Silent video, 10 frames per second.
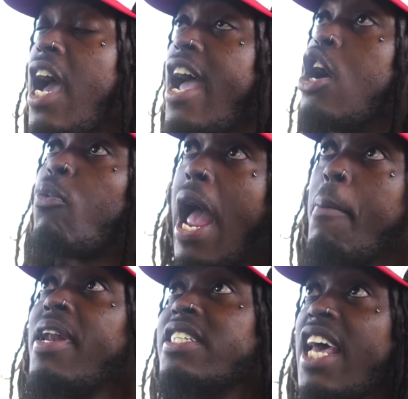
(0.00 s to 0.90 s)
He out here
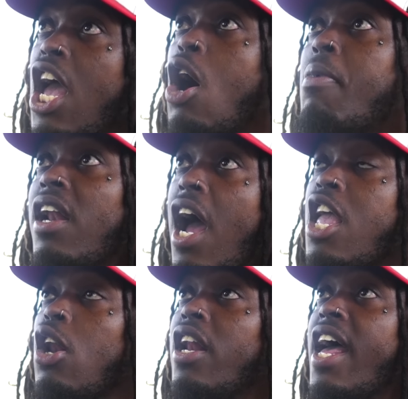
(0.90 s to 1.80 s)
rabid as hell on my
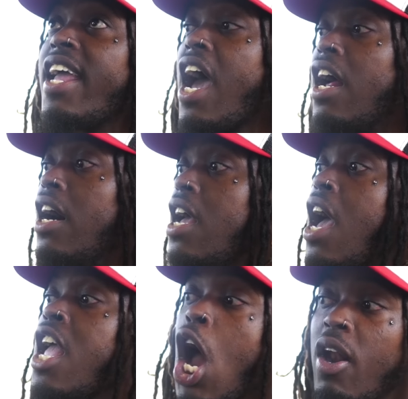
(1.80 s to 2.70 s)
life. Your little ass
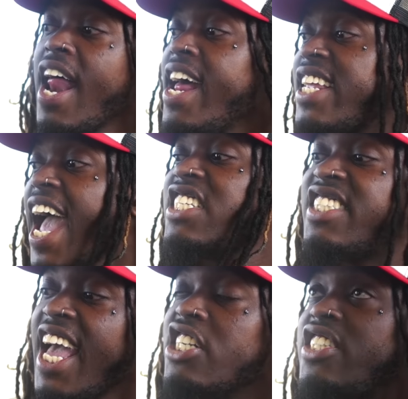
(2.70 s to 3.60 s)
got
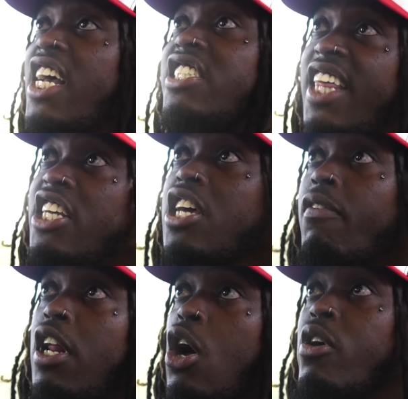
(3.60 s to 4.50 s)
stitched. That stitch off
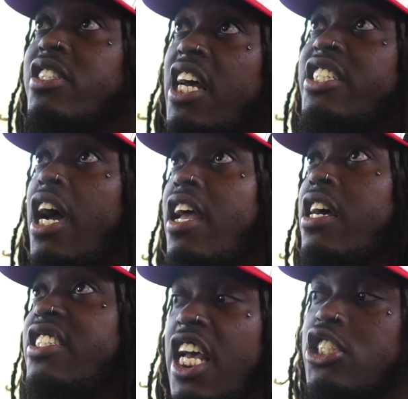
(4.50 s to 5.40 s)
Lilo and Stitch out here,
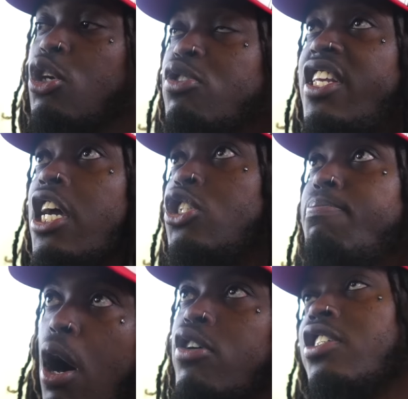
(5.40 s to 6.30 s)
626,
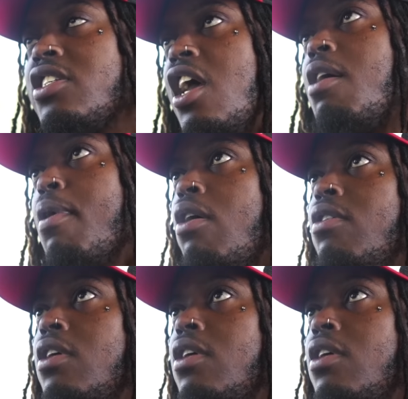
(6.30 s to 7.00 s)
bogus as hell, bro.